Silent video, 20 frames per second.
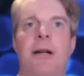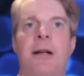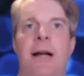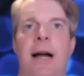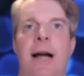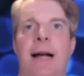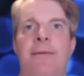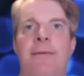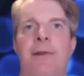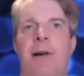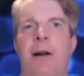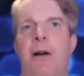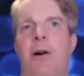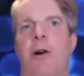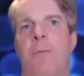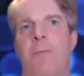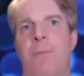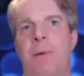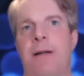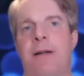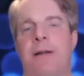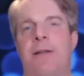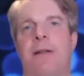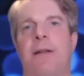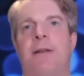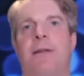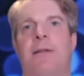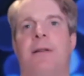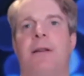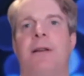and very open
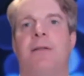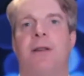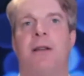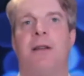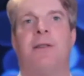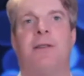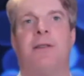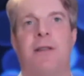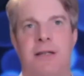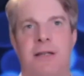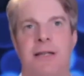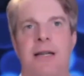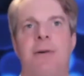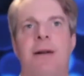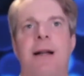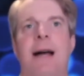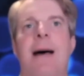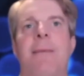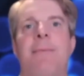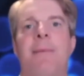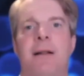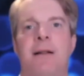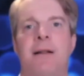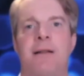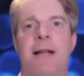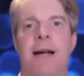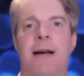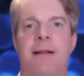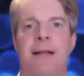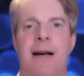to, just see what happens.
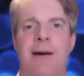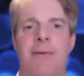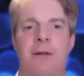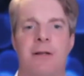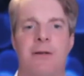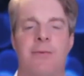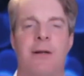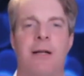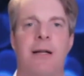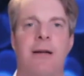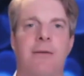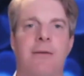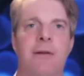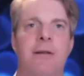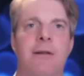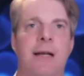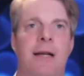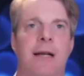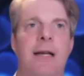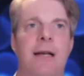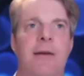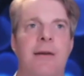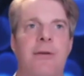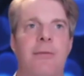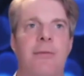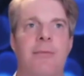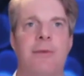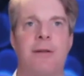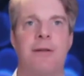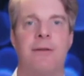That was really what was the key
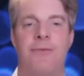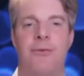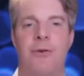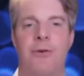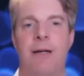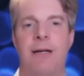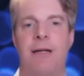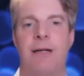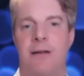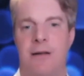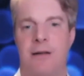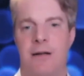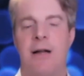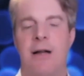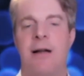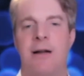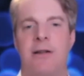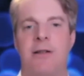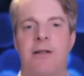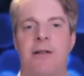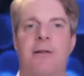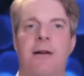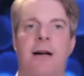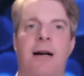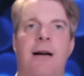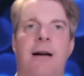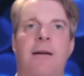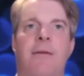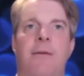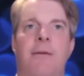for me
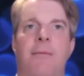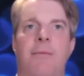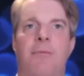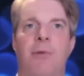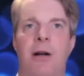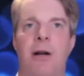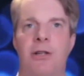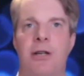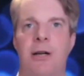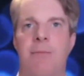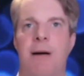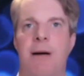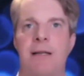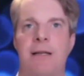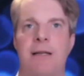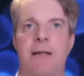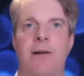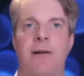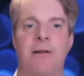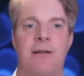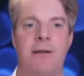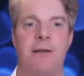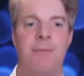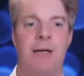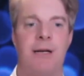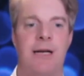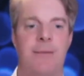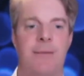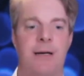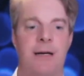to brush up my skills and
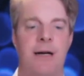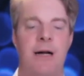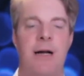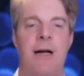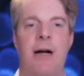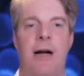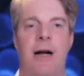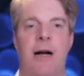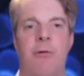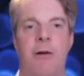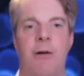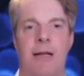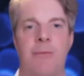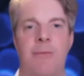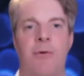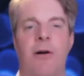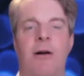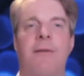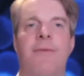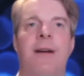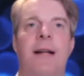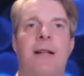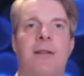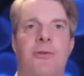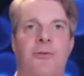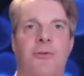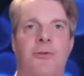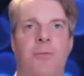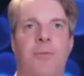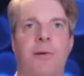become a really more advanced
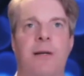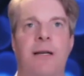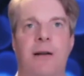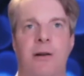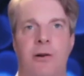group leader